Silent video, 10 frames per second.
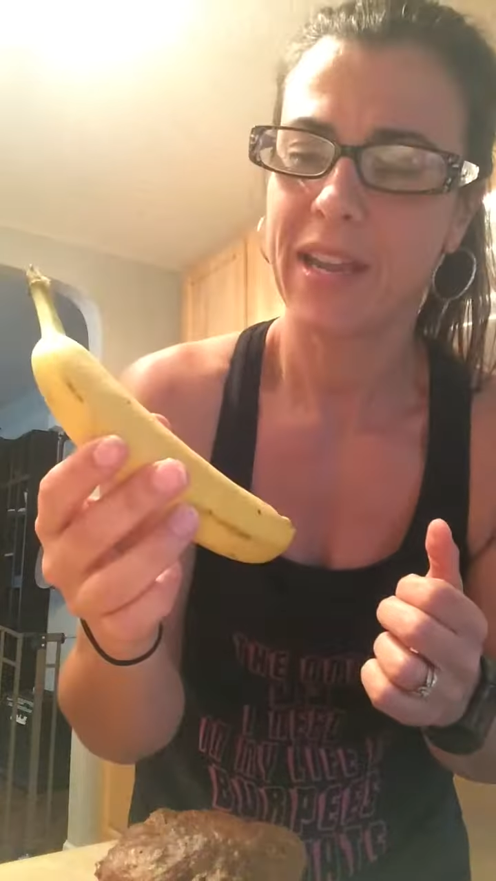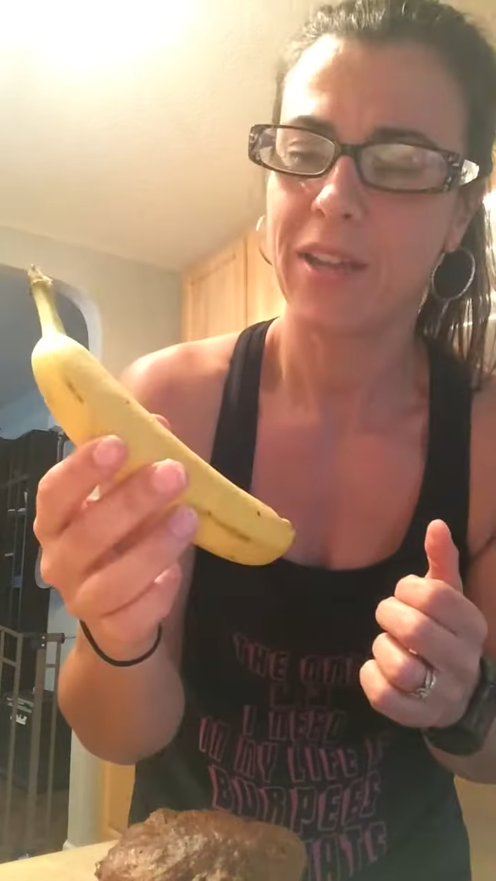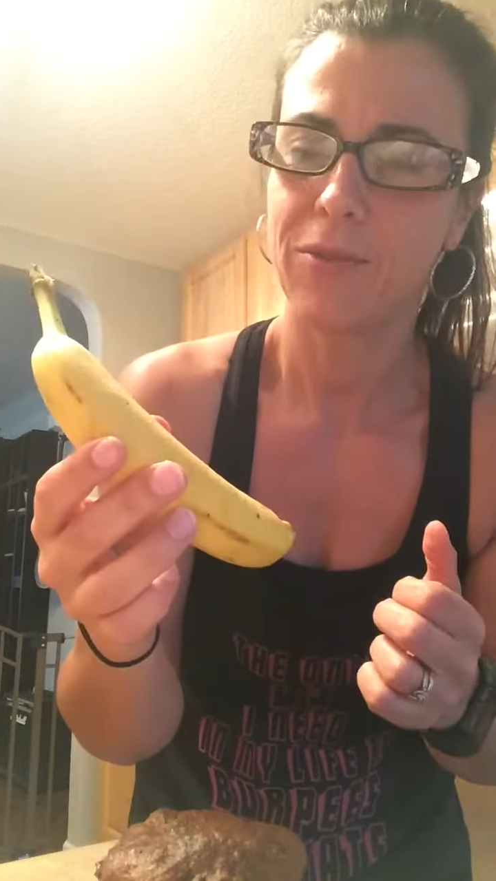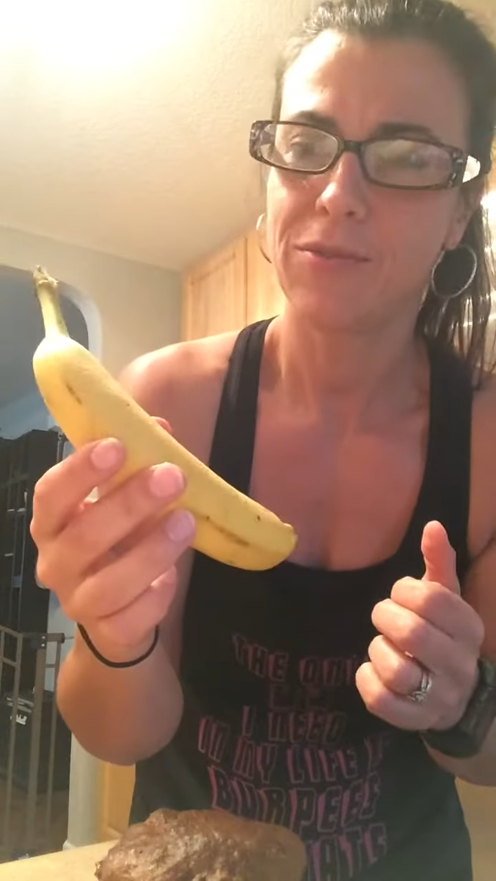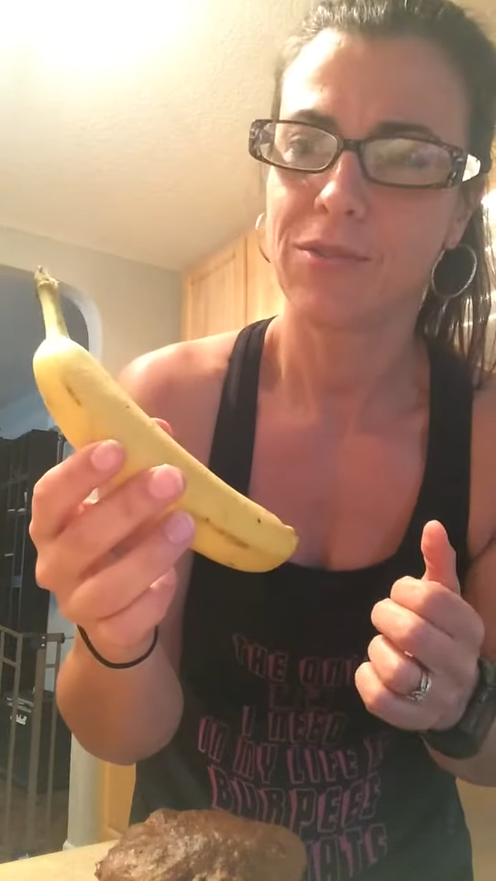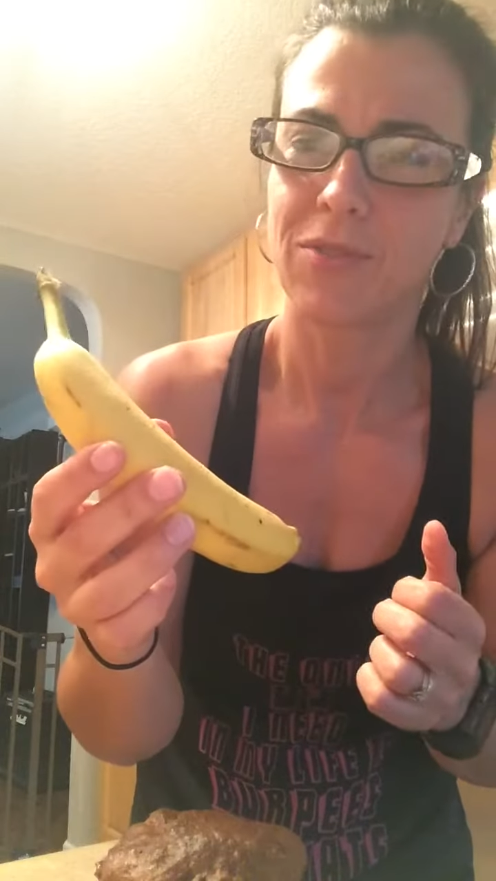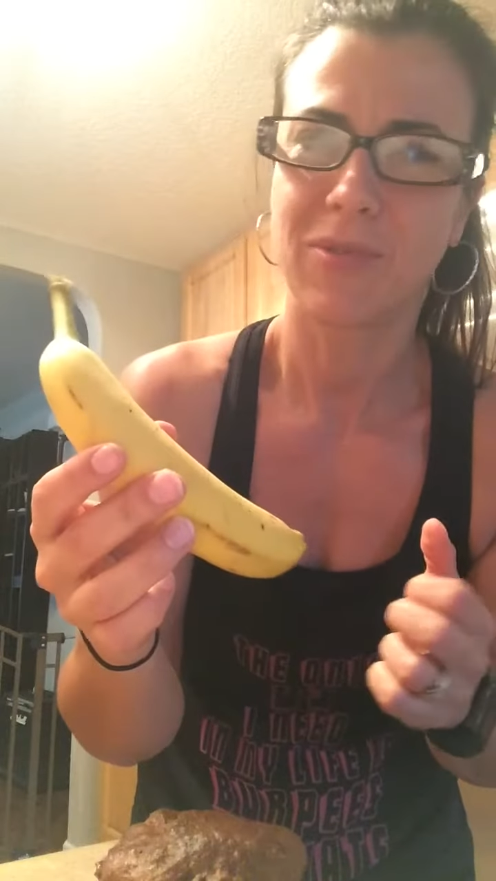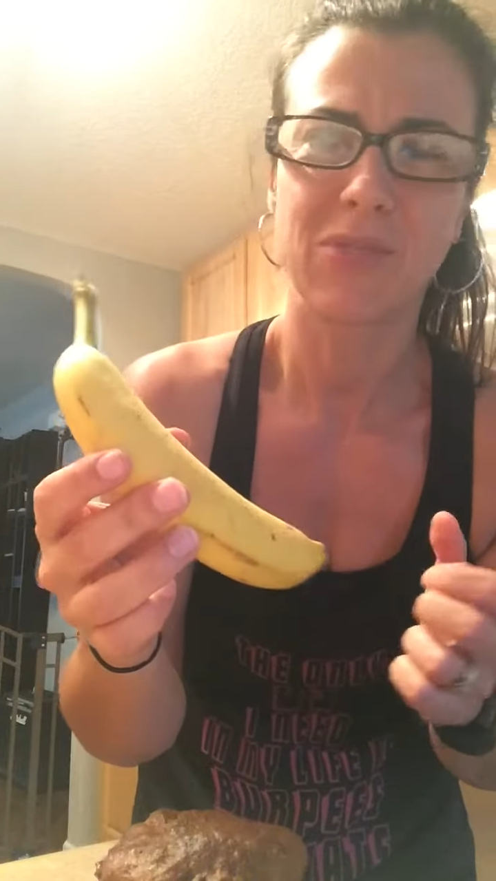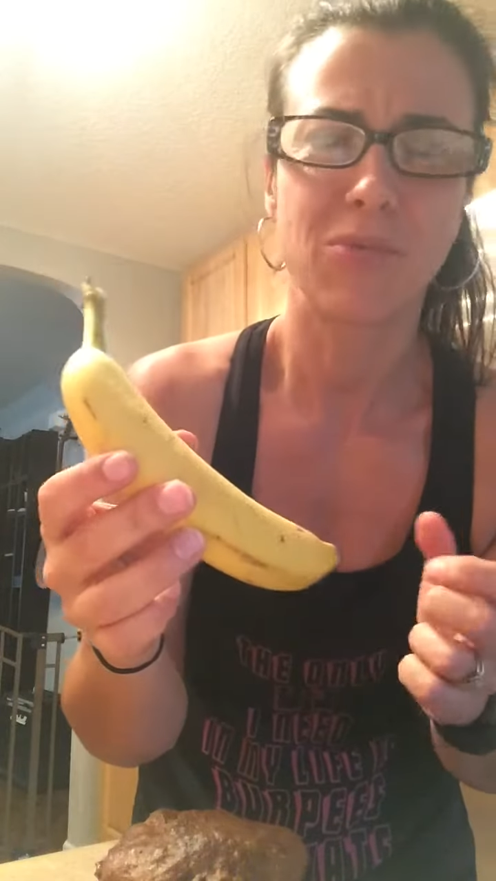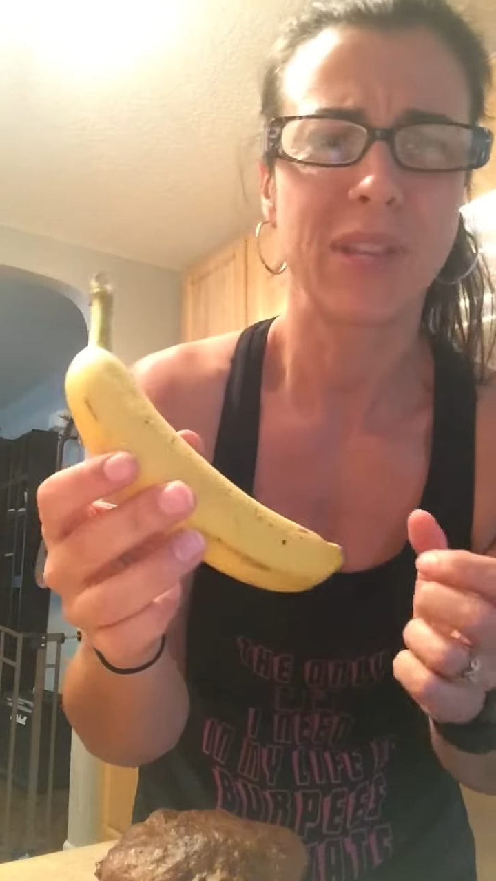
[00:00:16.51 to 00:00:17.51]
used
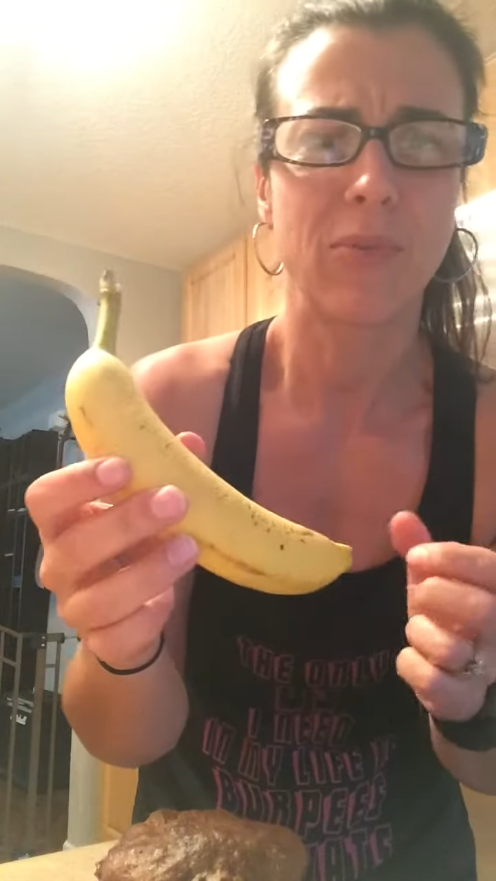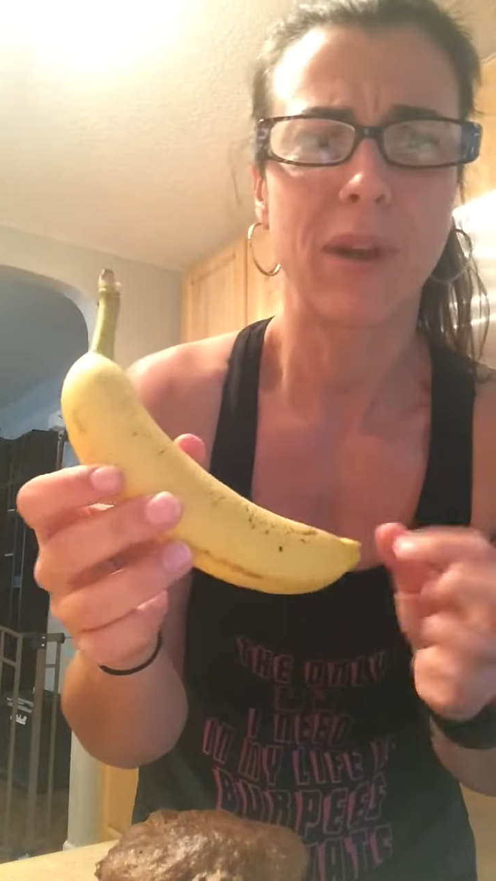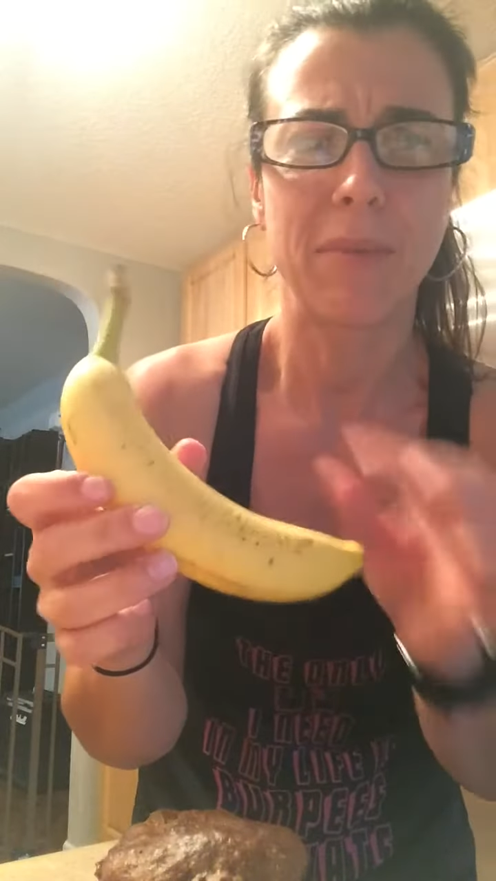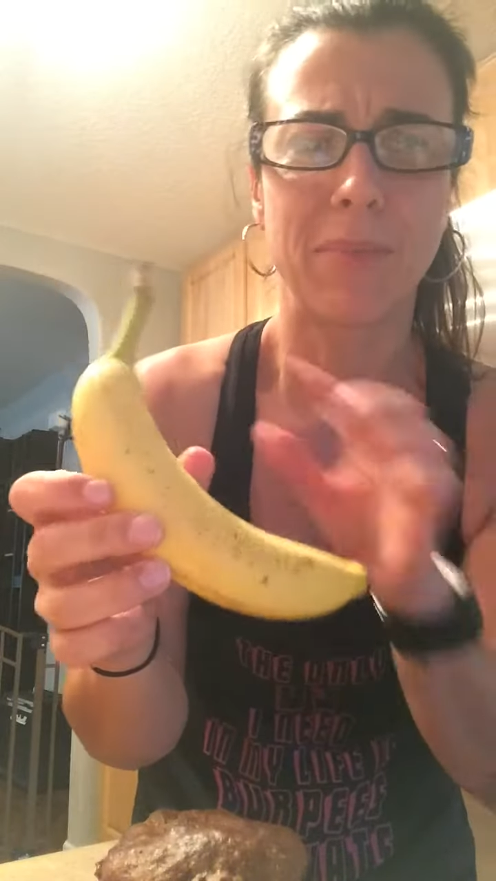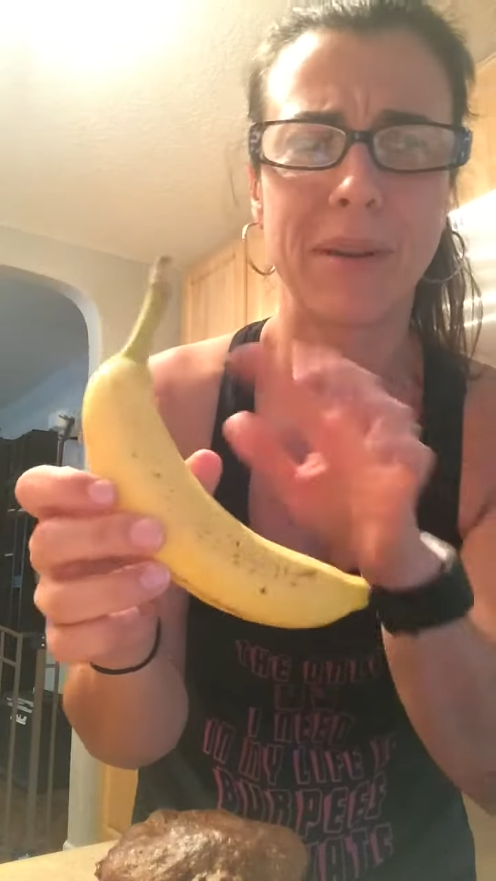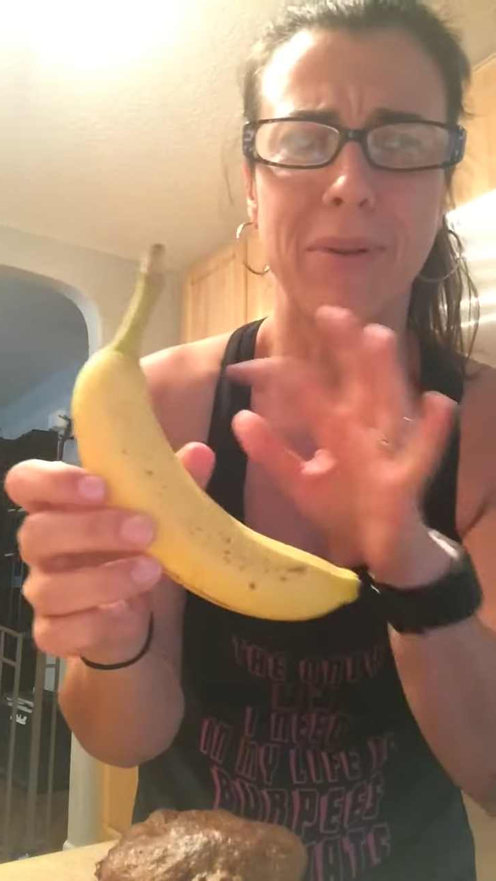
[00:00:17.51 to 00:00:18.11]
was really ripe and